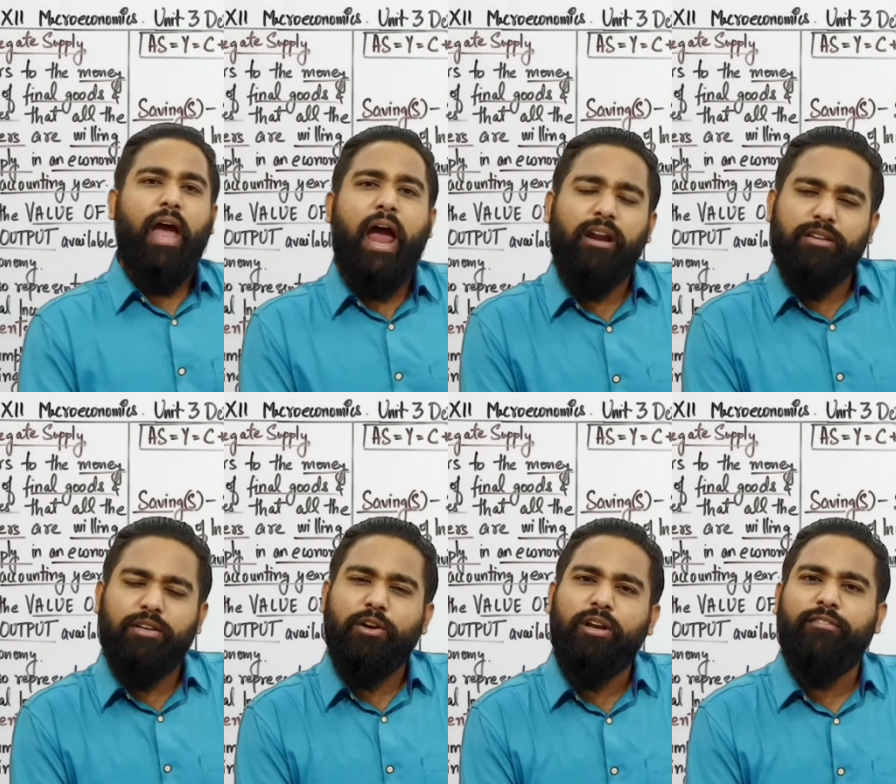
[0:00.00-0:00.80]
At
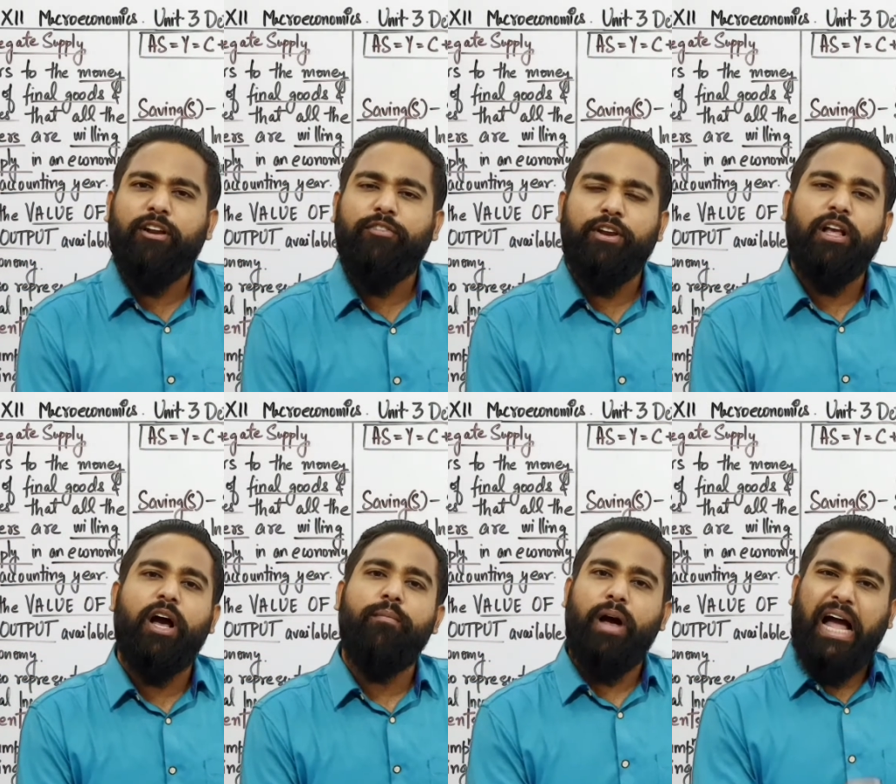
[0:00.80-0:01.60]
zero level of
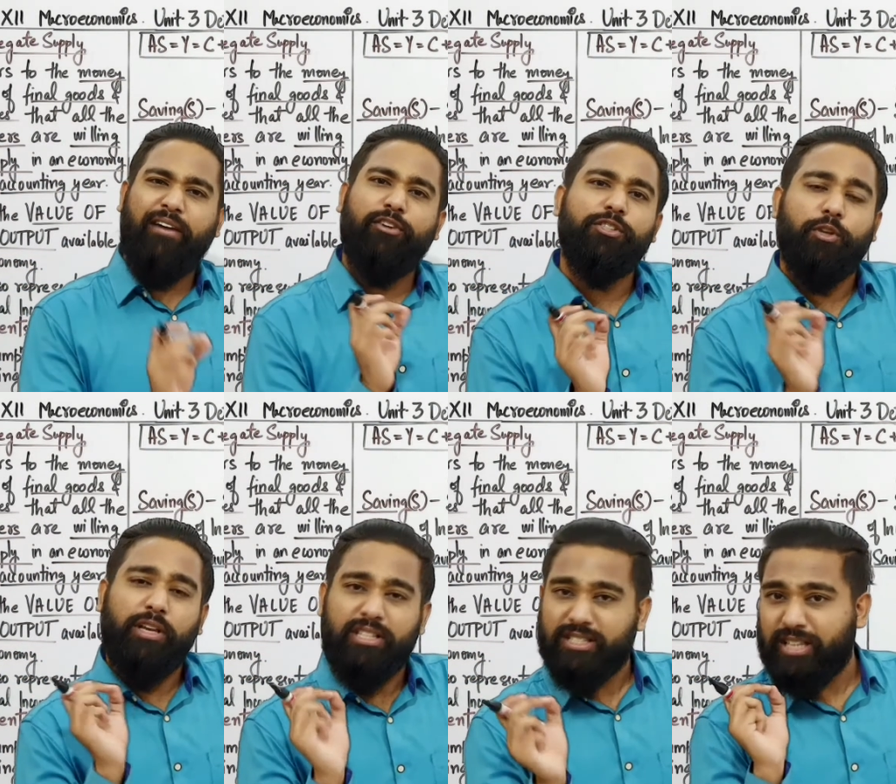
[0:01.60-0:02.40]
income, I was
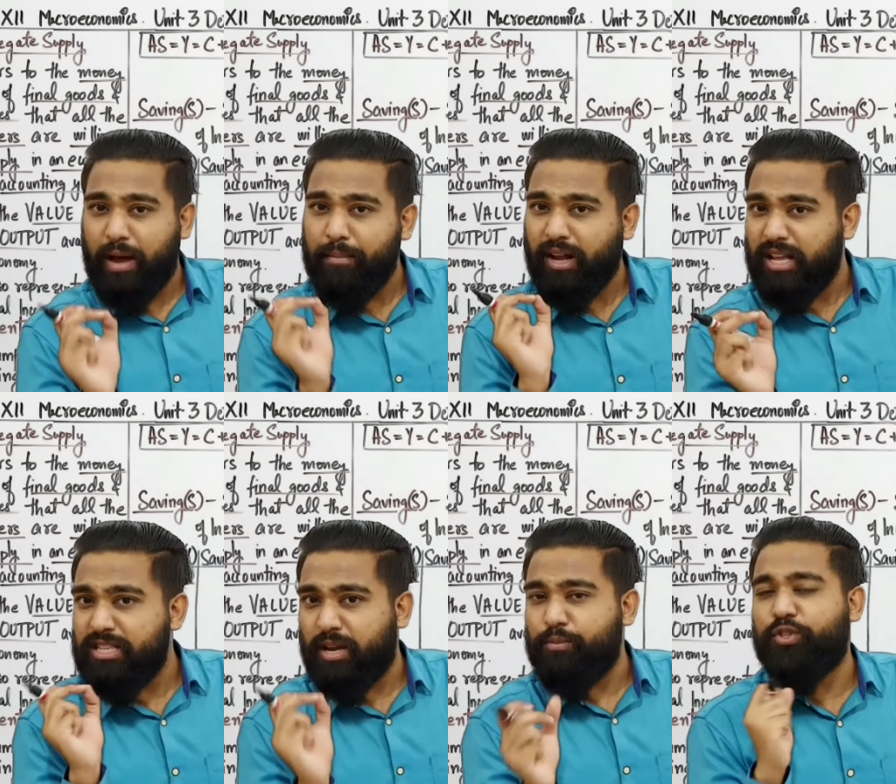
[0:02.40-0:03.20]
doing some
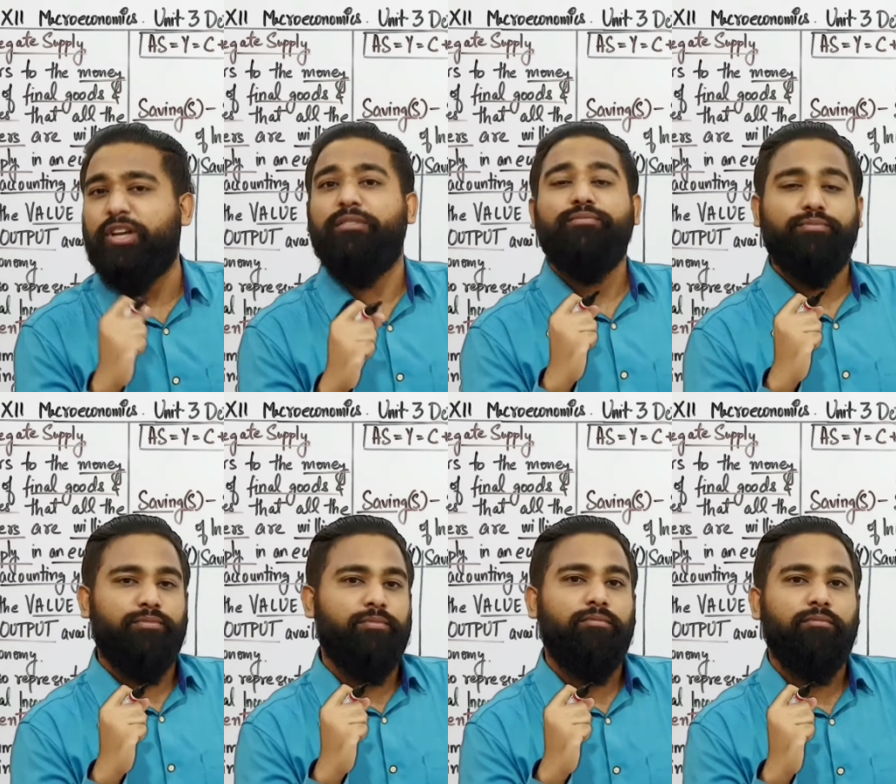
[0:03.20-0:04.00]

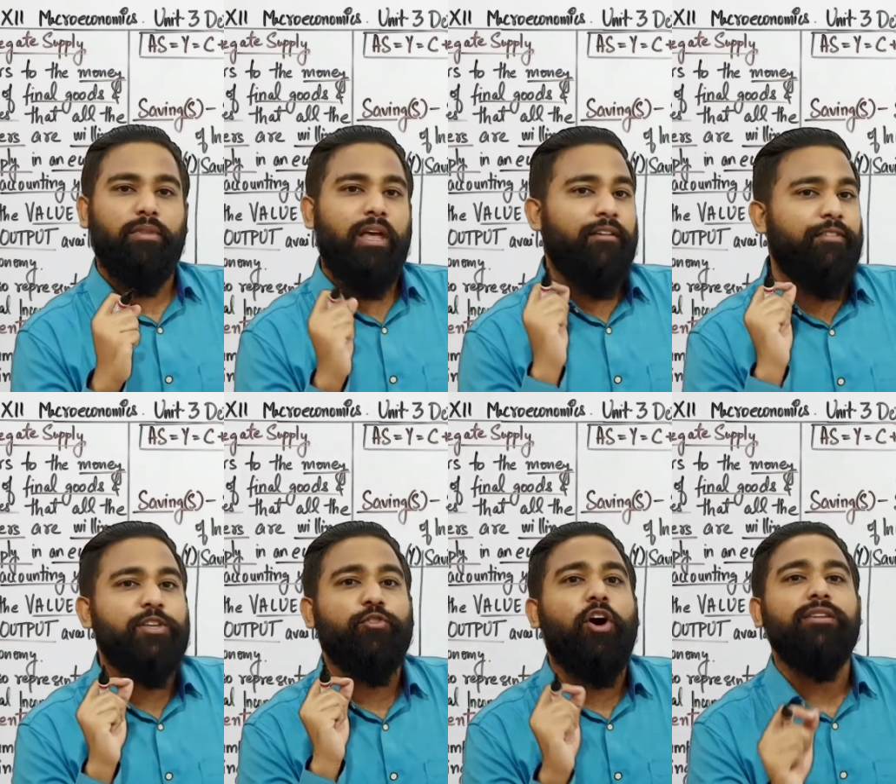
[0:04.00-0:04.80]
consumption,
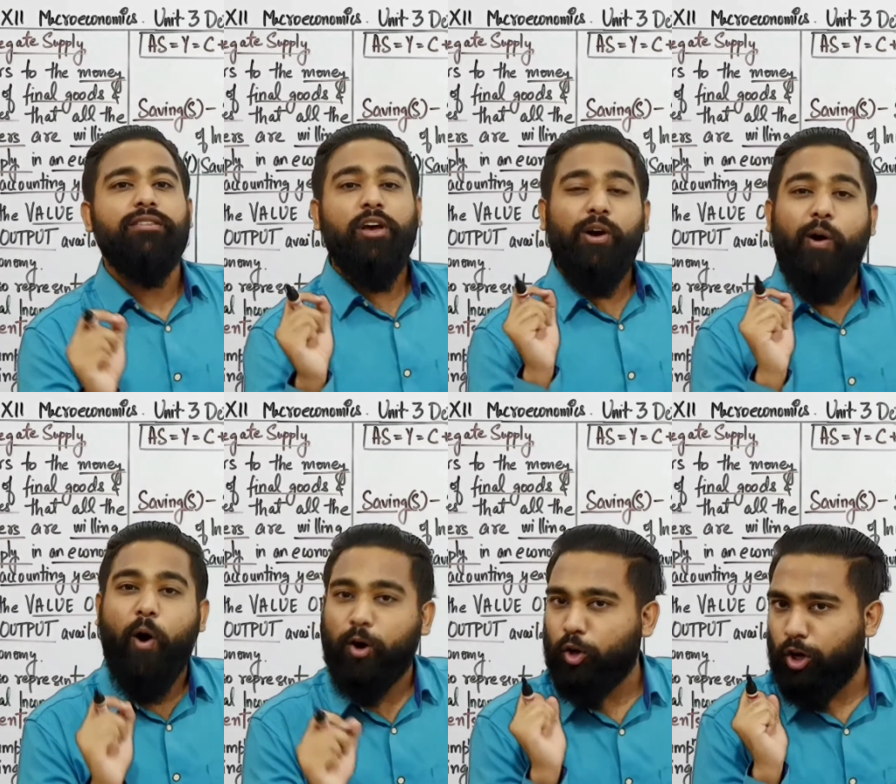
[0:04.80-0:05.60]
which was
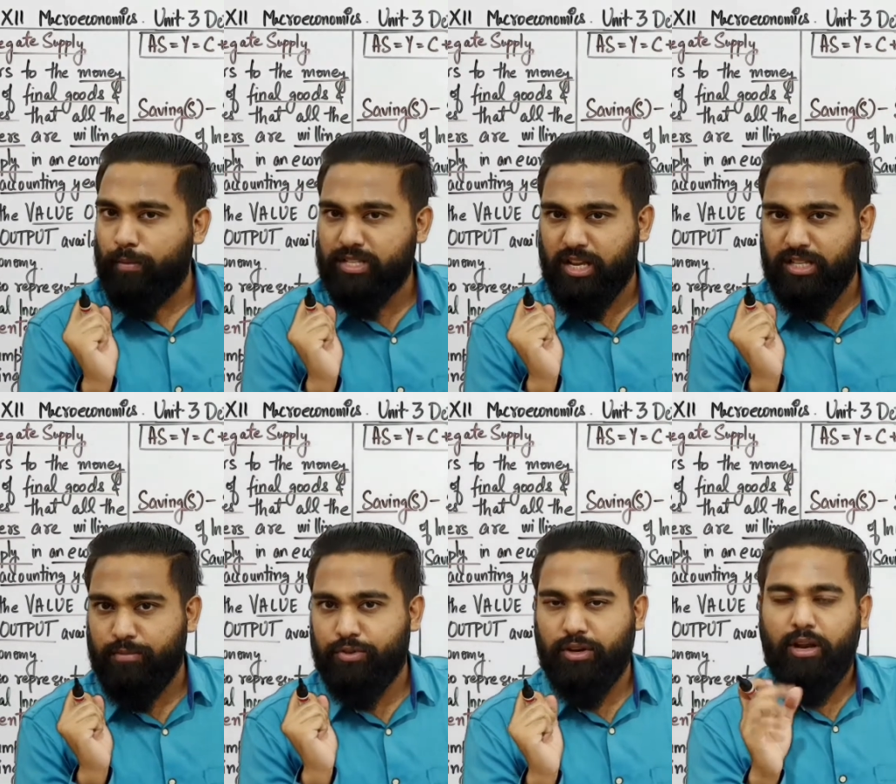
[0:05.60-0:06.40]
autonomous
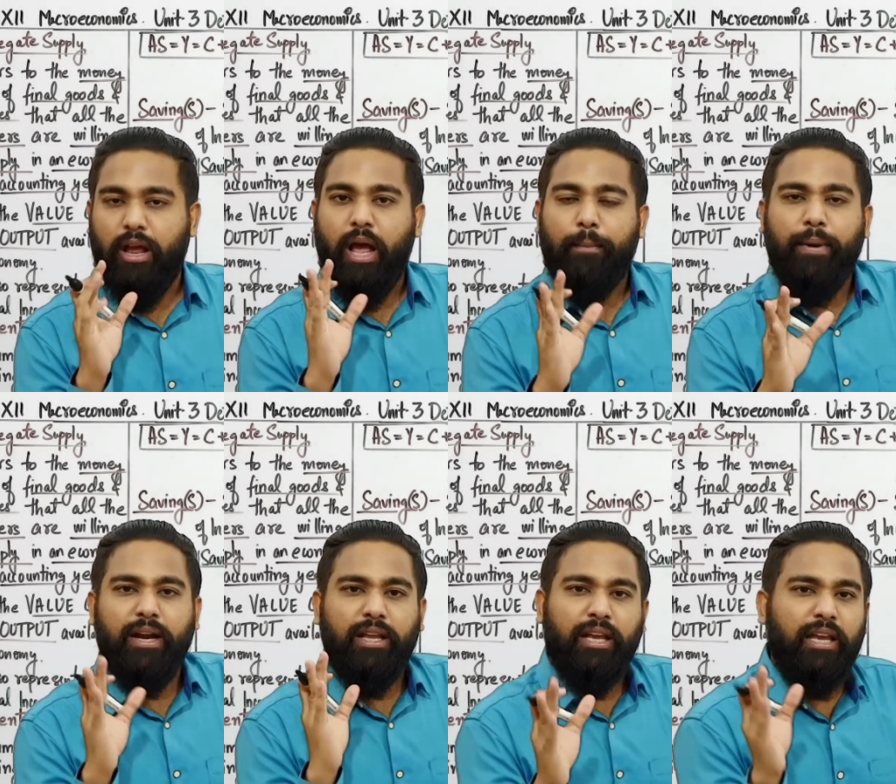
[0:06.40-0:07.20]
consumption.
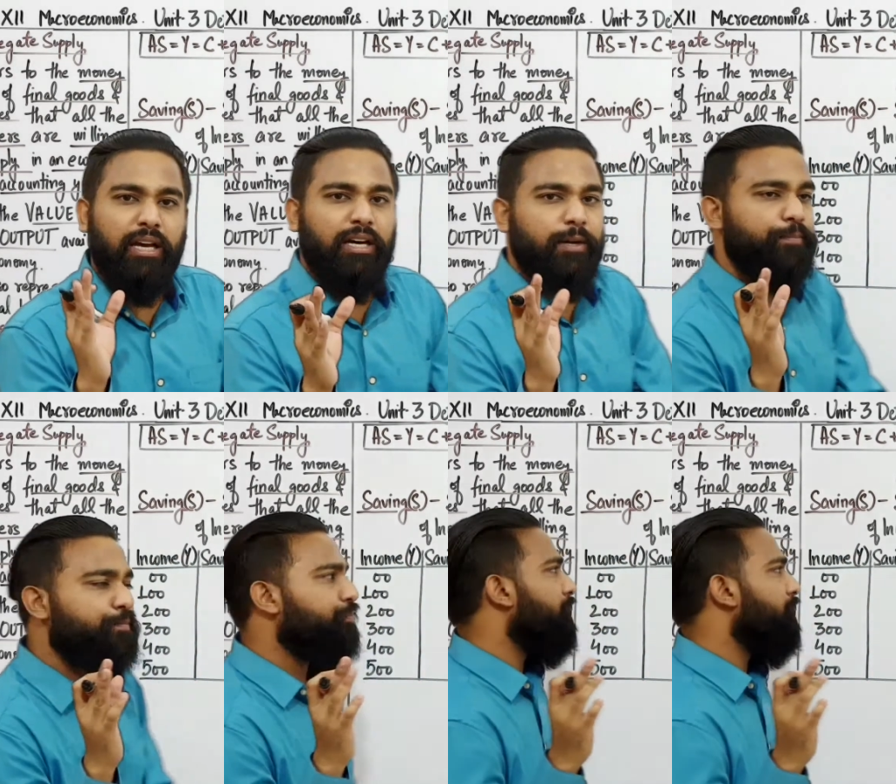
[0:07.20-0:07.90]
But here,